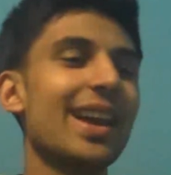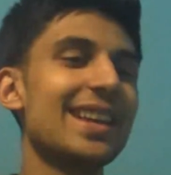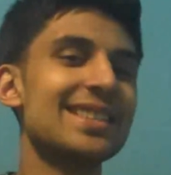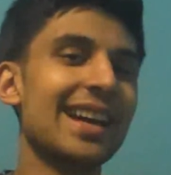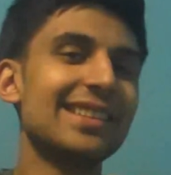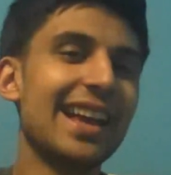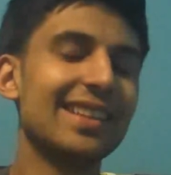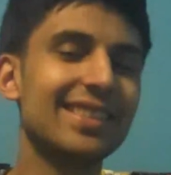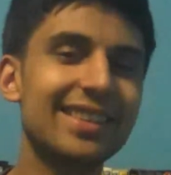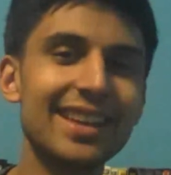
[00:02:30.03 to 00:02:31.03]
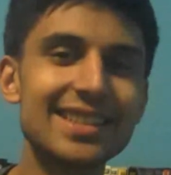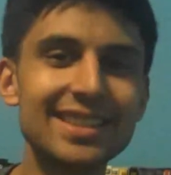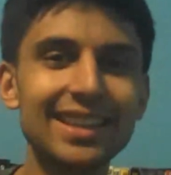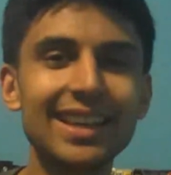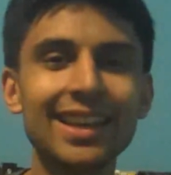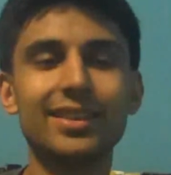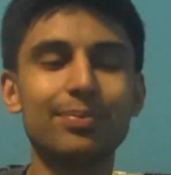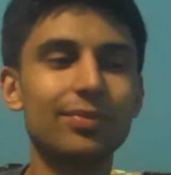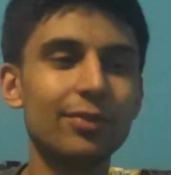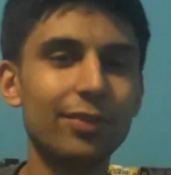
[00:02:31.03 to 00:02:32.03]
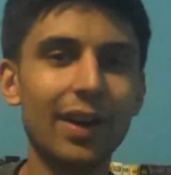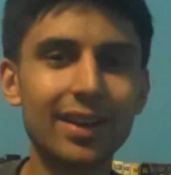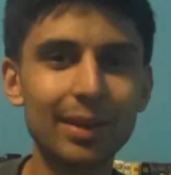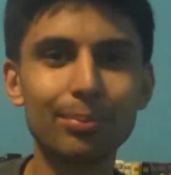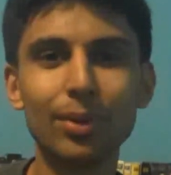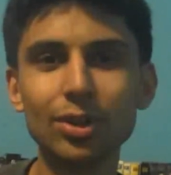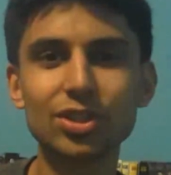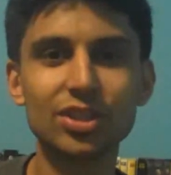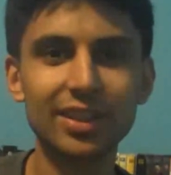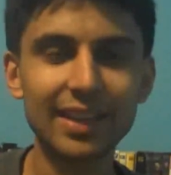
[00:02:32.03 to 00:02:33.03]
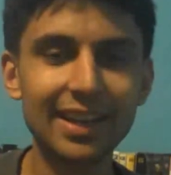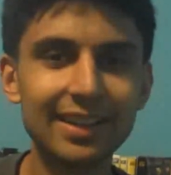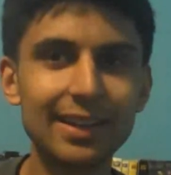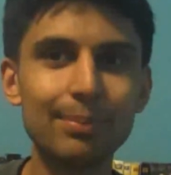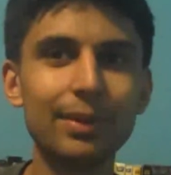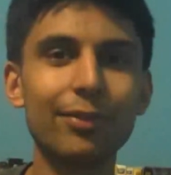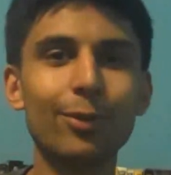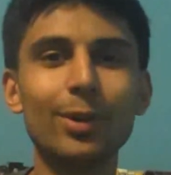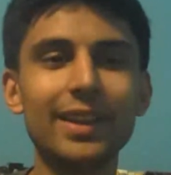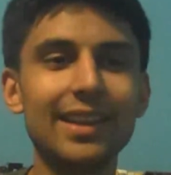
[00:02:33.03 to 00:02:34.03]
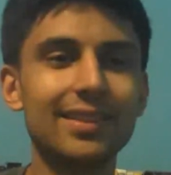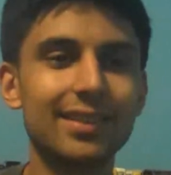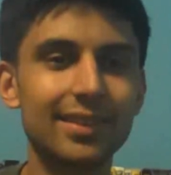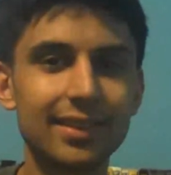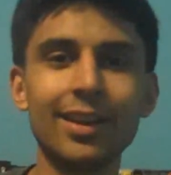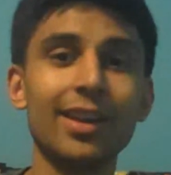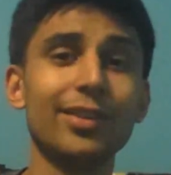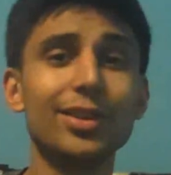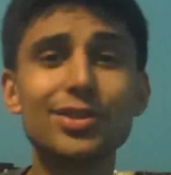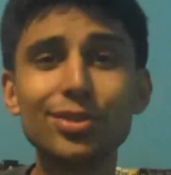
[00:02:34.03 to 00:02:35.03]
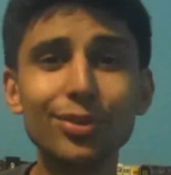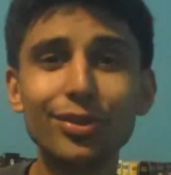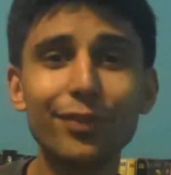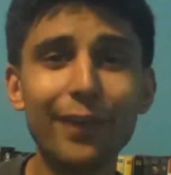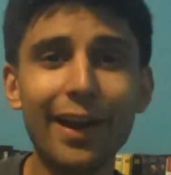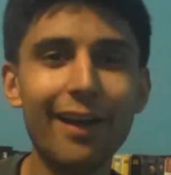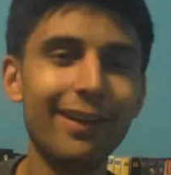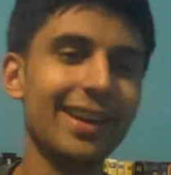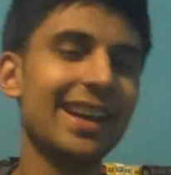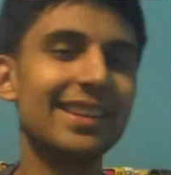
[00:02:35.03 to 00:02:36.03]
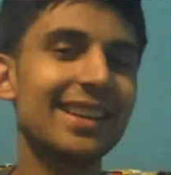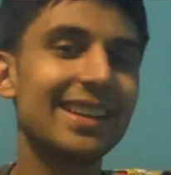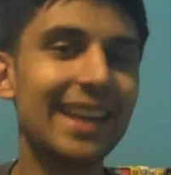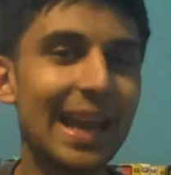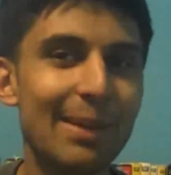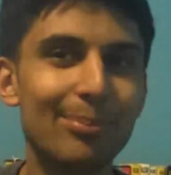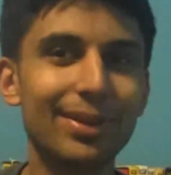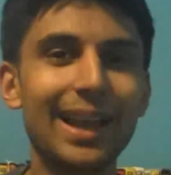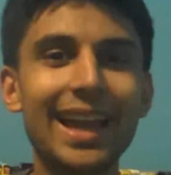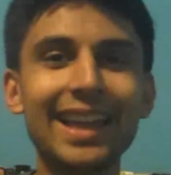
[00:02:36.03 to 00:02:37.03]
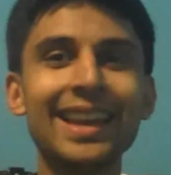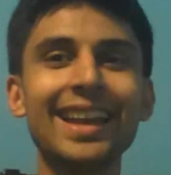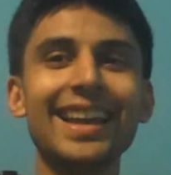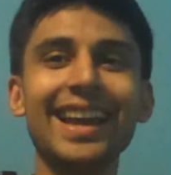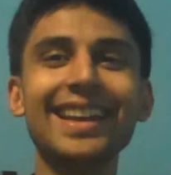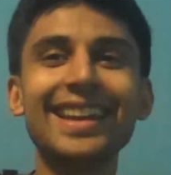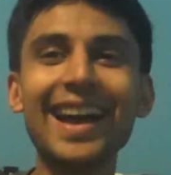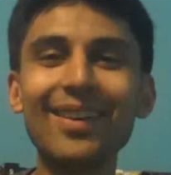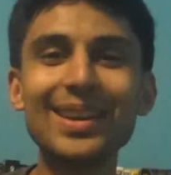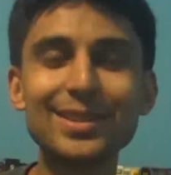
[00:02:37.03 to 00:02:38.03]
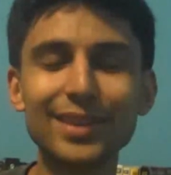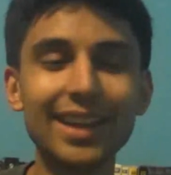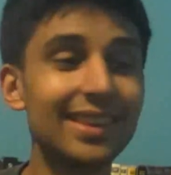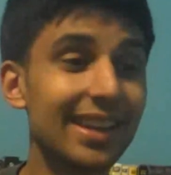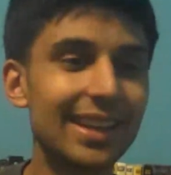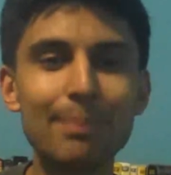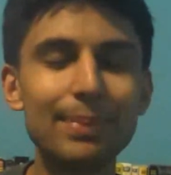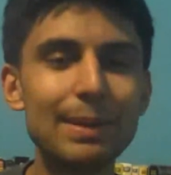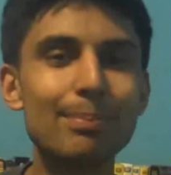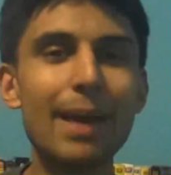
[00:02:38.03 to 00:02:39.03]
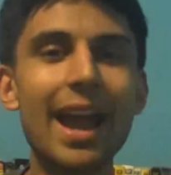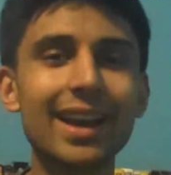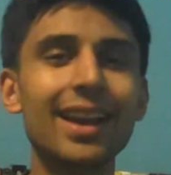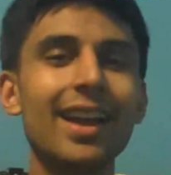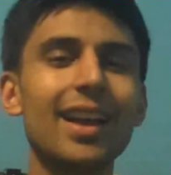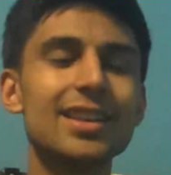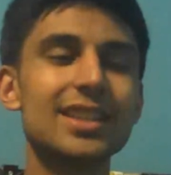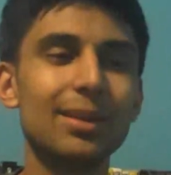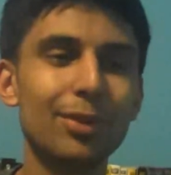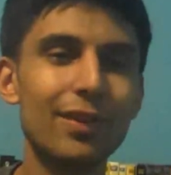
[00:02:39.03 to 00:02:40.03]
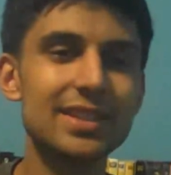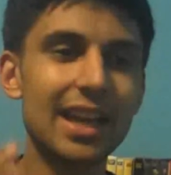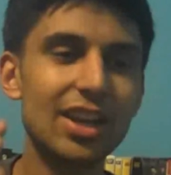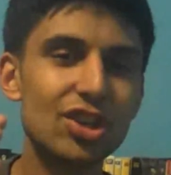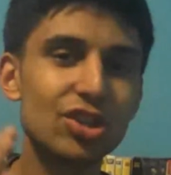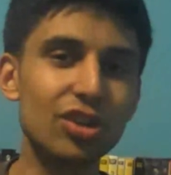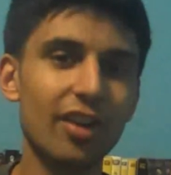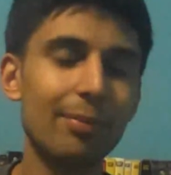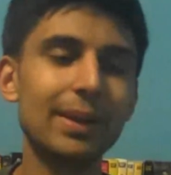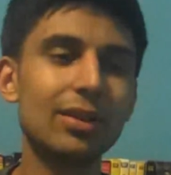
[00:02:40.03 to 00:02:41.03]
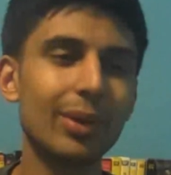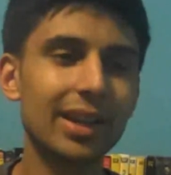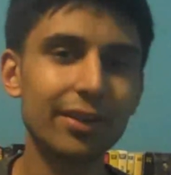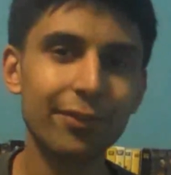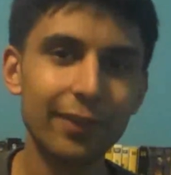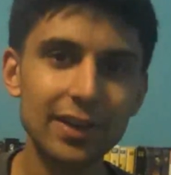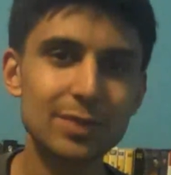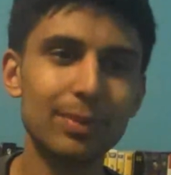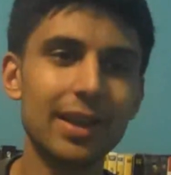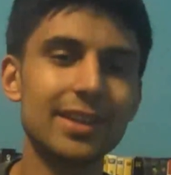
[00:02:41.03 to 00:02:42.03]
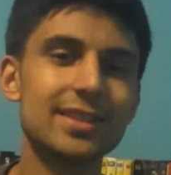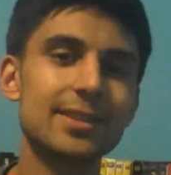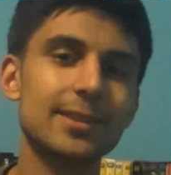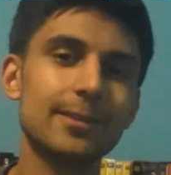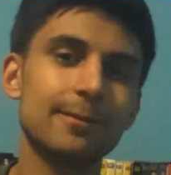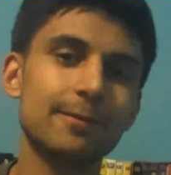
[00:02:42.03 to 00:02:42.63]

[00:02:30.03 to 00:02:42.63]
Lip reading: He's not that Disney fucking bullshit that he did before, that did the Tooth Fairy and the Game Plan, and now he's, I think, might be back to the movies that he should have been doing in the first place.